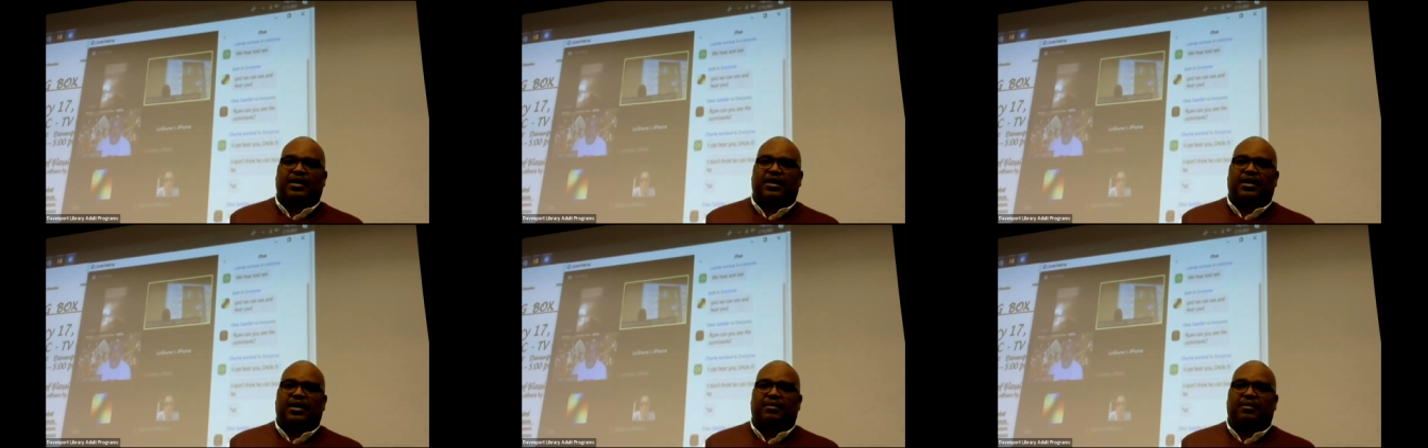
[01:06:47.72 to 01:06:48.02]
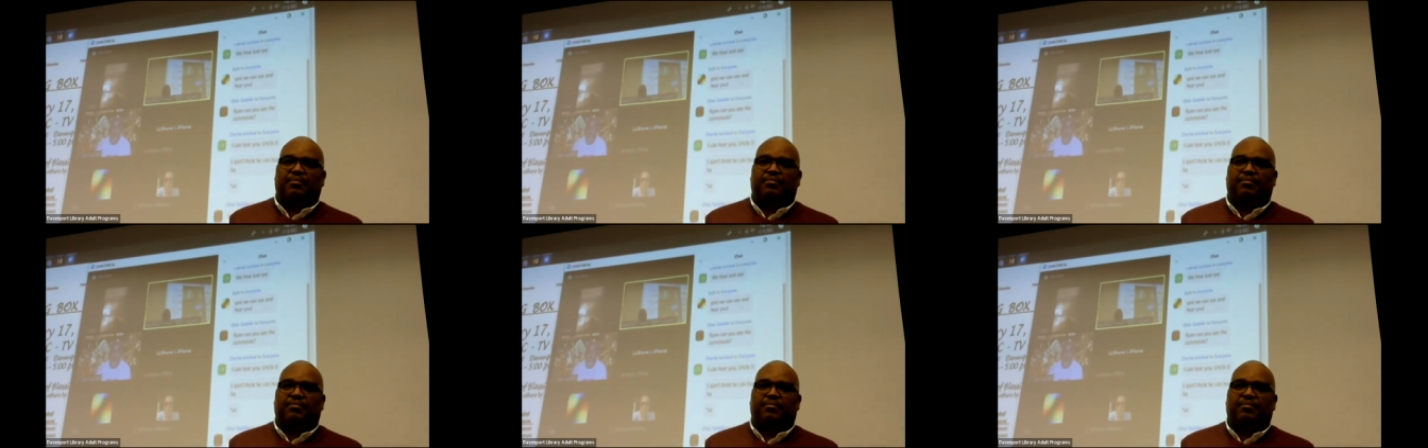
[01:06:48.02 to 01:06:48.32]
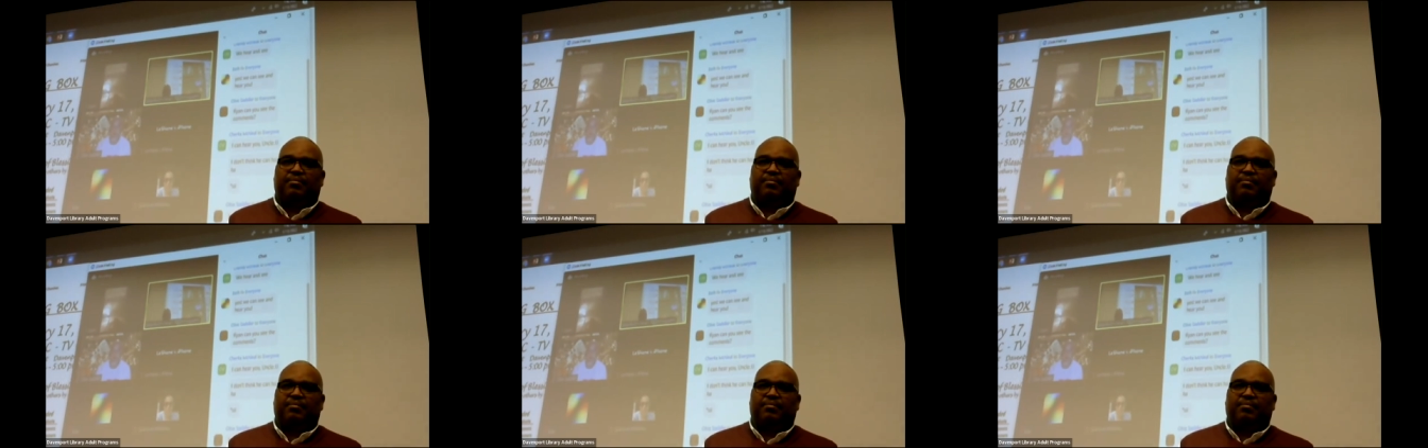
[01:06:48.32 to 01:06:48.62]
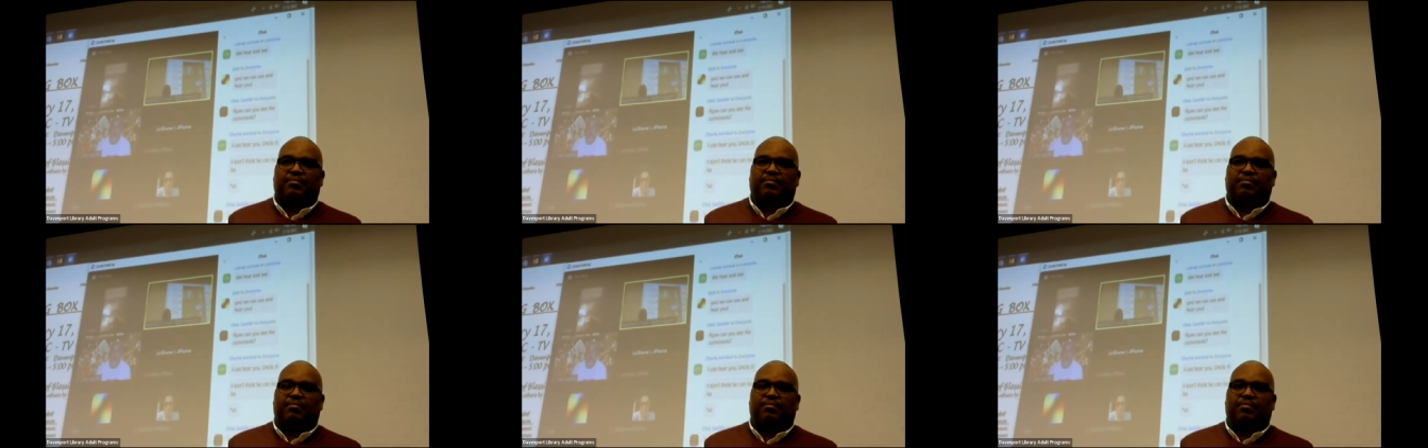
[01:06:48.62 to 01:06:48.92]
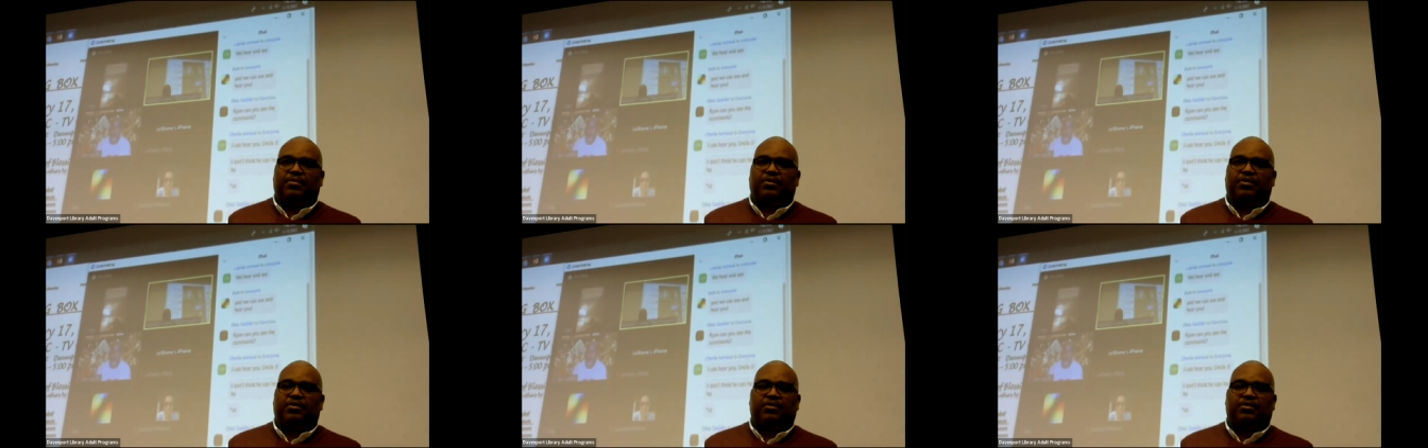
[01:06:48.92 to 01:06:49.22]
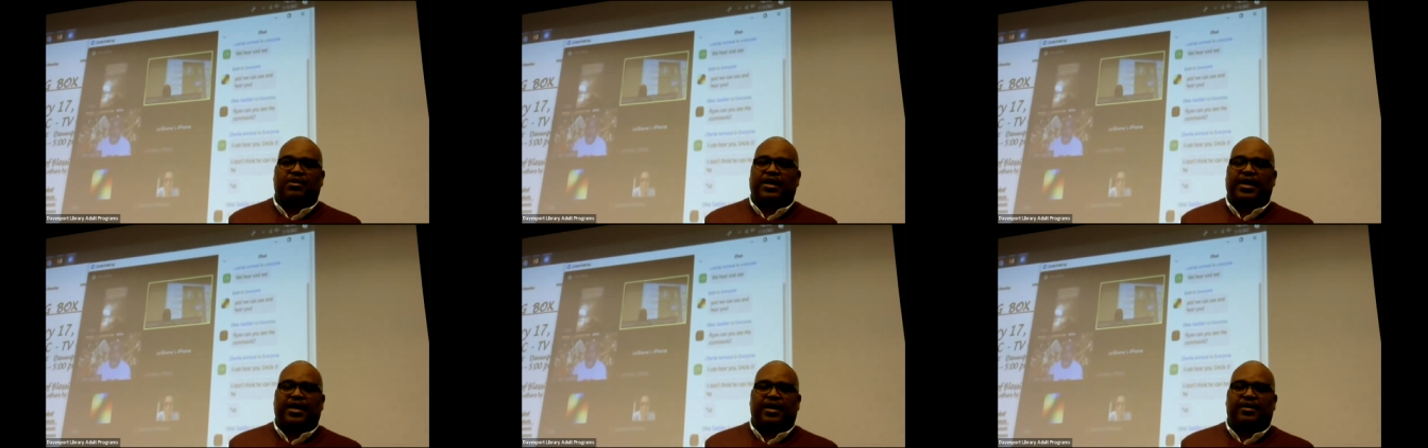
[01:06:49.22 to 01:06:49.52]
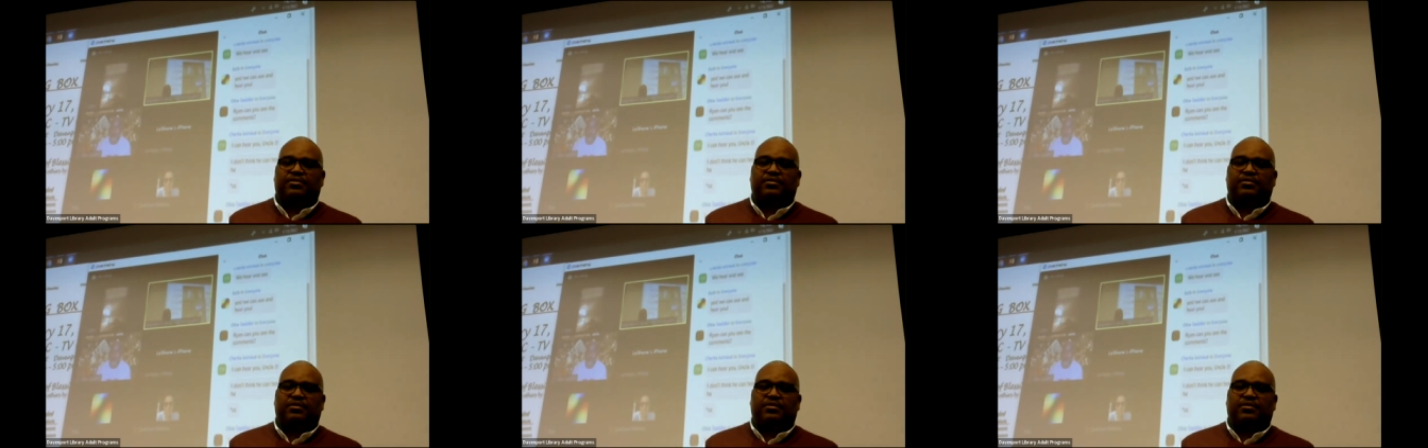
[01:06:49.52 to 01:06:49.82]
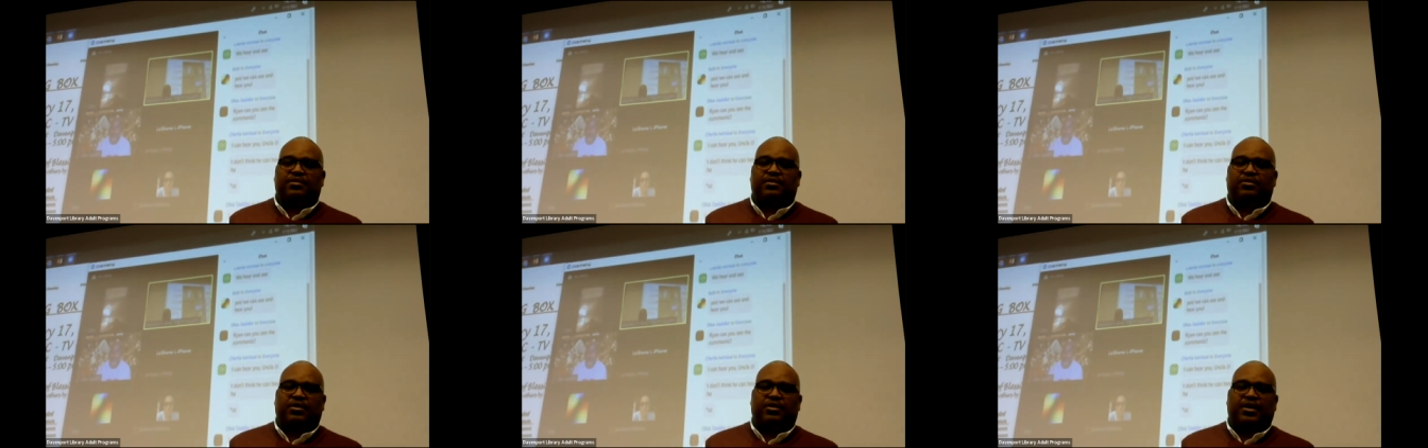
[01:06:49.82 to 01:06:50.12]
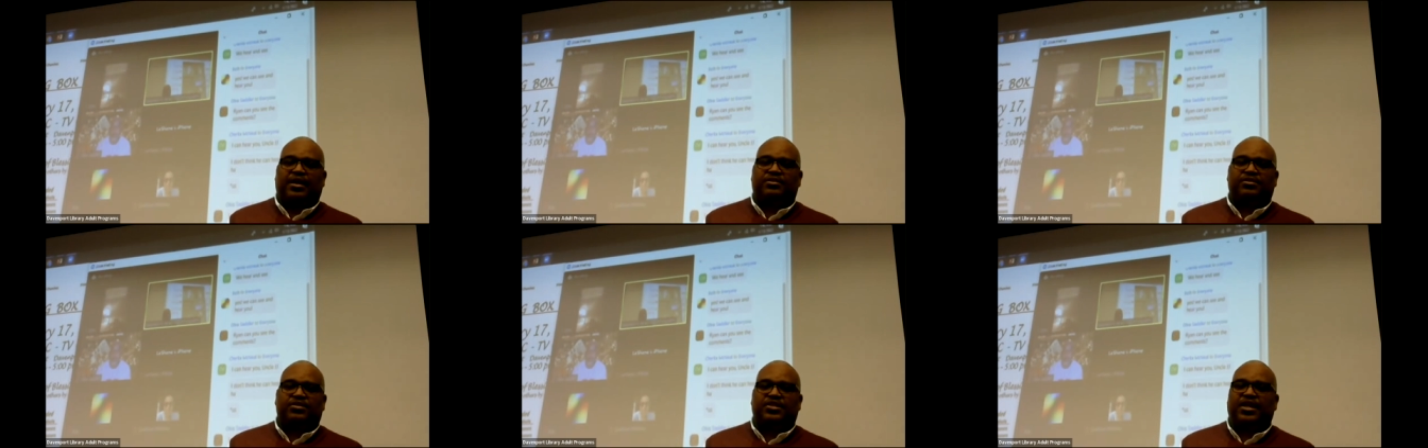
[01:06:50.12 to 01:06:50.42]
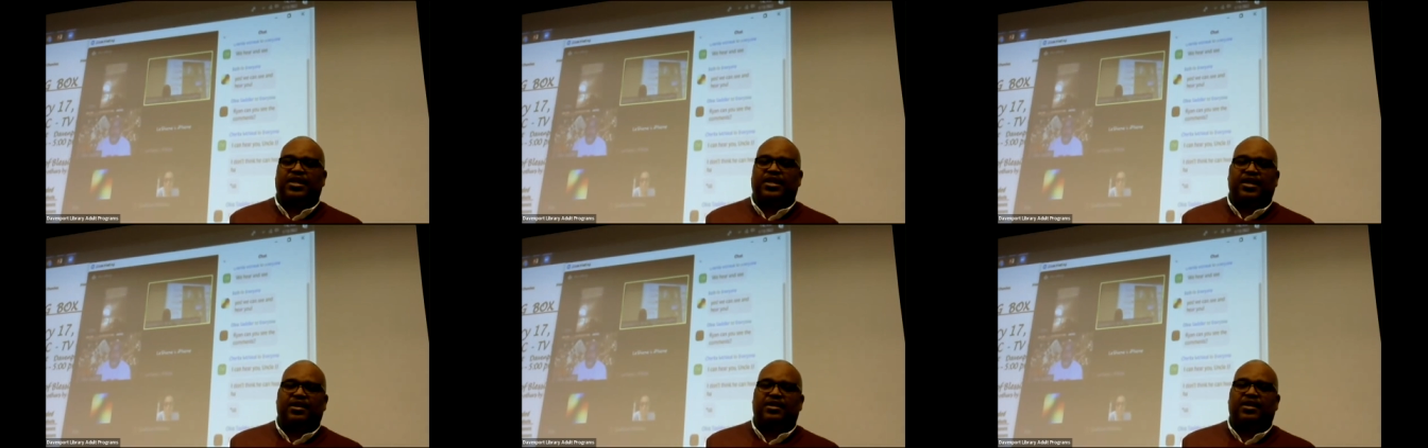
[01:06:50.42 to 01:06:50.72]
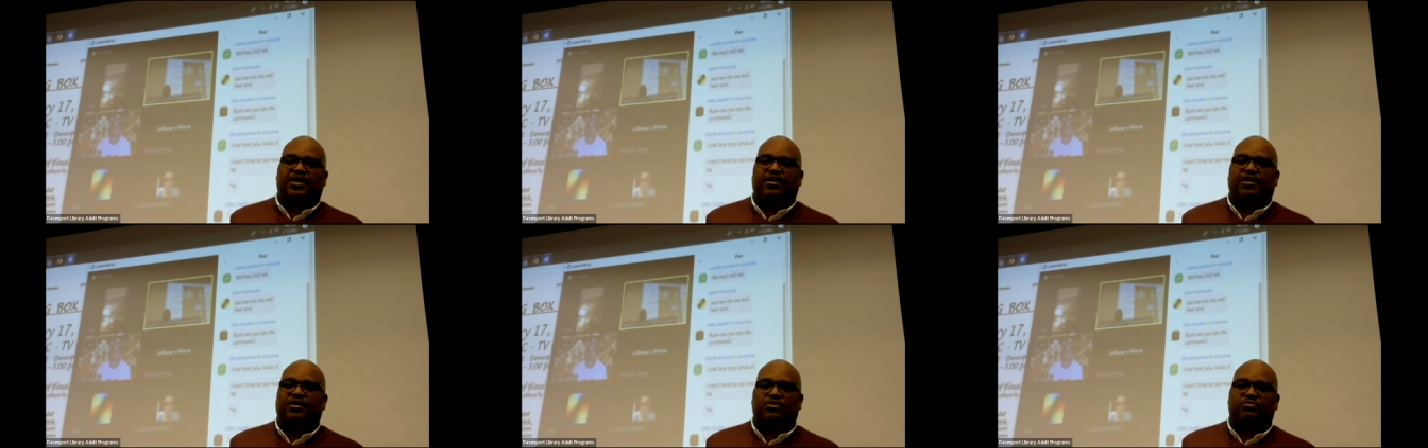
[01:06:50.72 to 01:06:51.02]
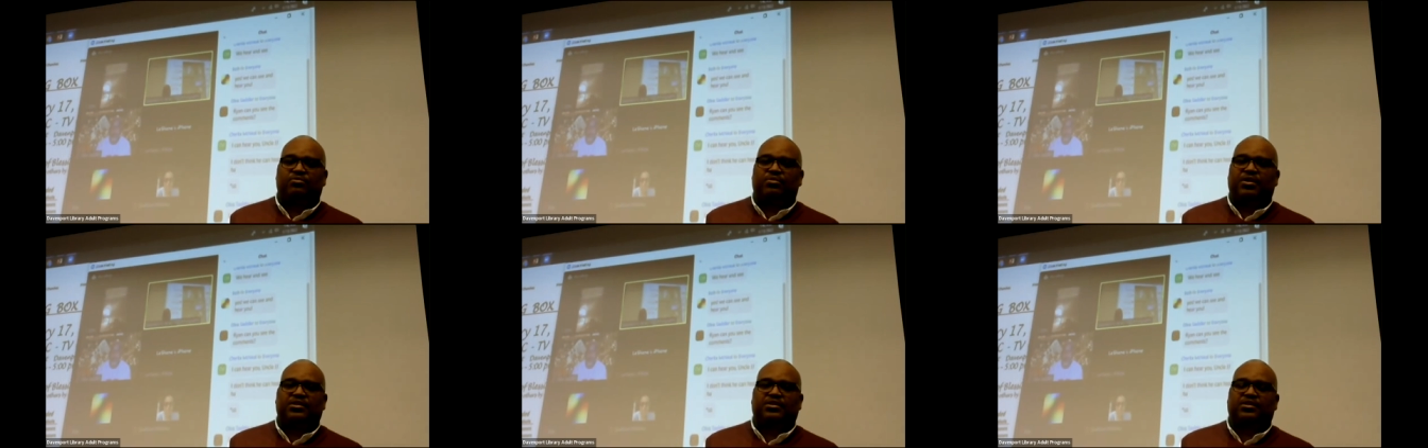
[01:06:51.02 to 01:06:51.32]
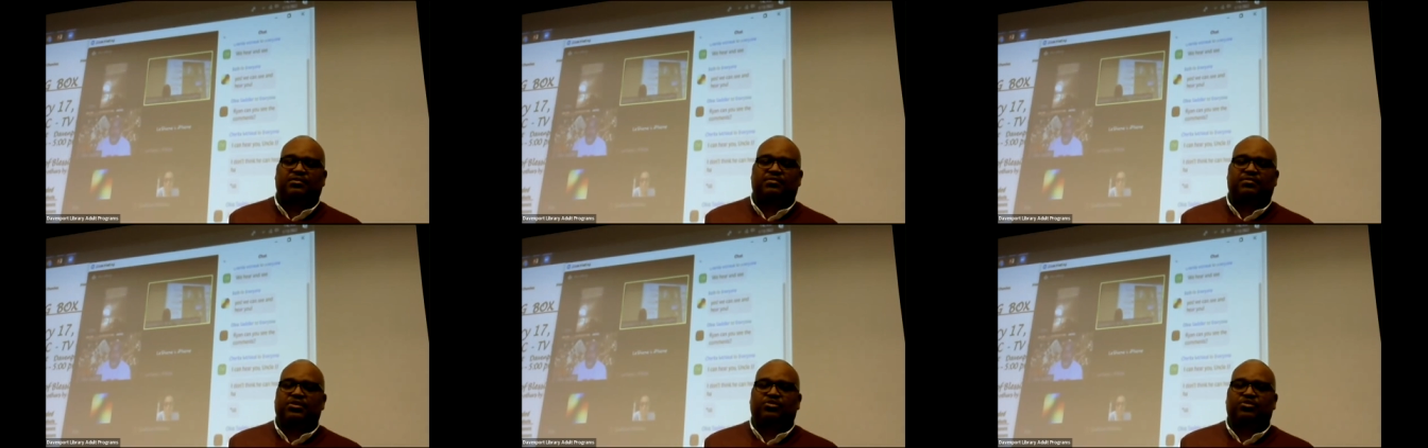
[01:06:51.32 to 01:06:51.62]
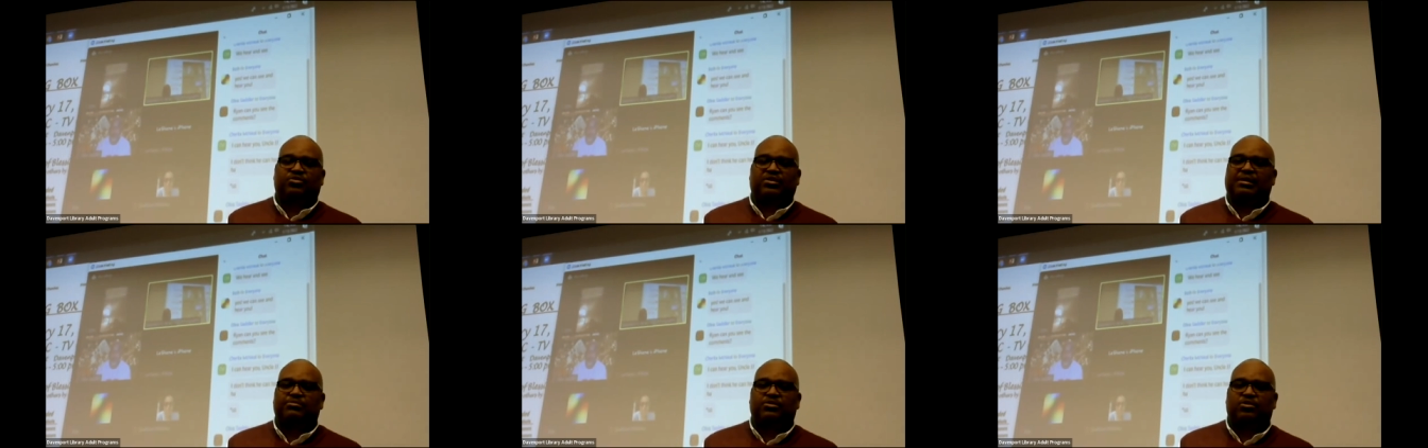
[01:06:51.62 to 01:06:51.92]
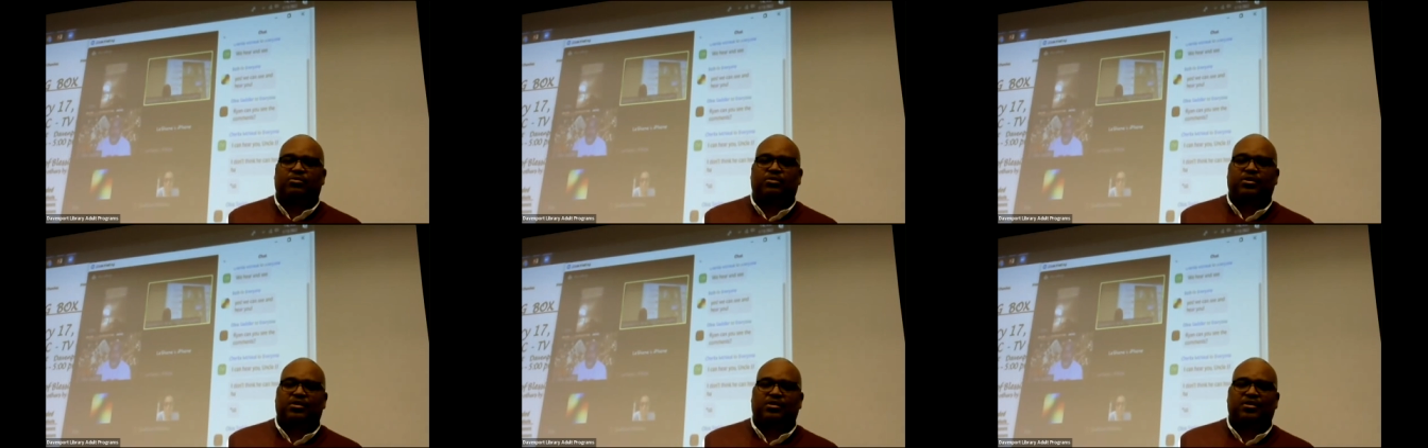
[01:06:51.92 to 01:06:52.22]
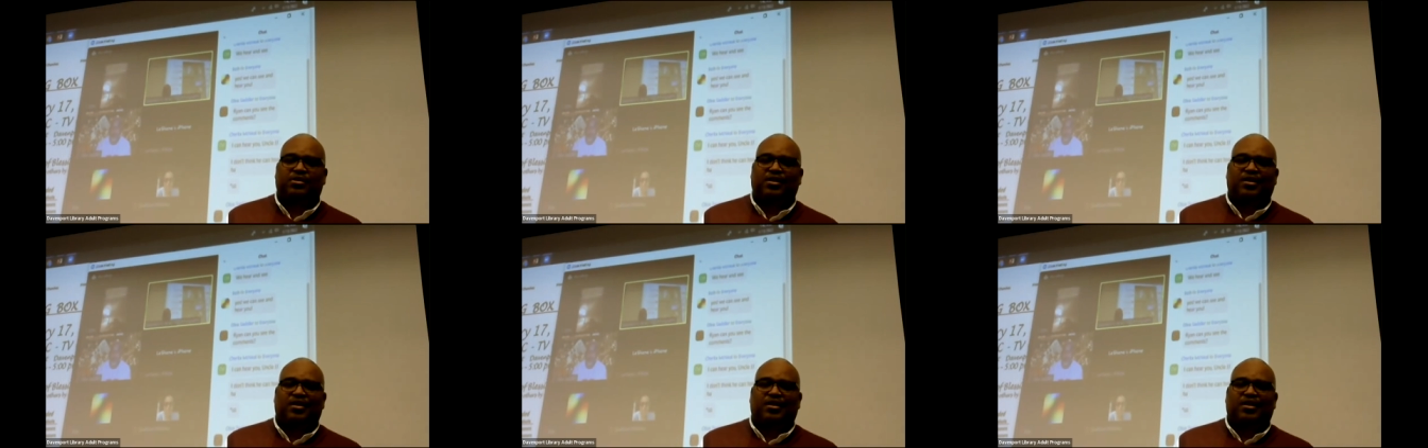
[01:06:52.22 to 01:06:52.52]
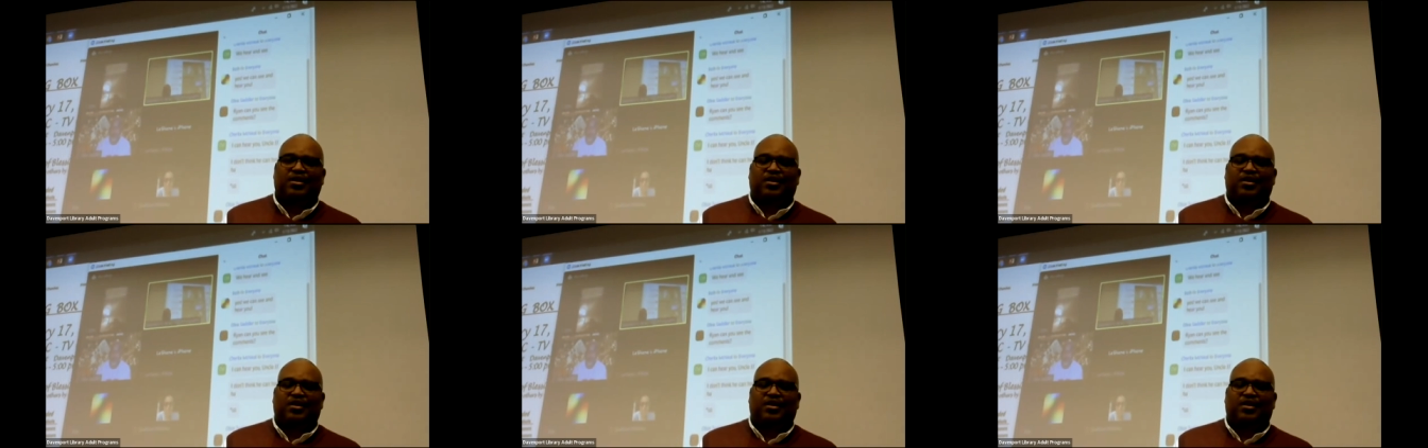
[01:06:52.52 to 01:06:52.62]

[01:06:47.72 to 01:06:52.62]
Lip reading: You can't see and hear the rest of the drum corps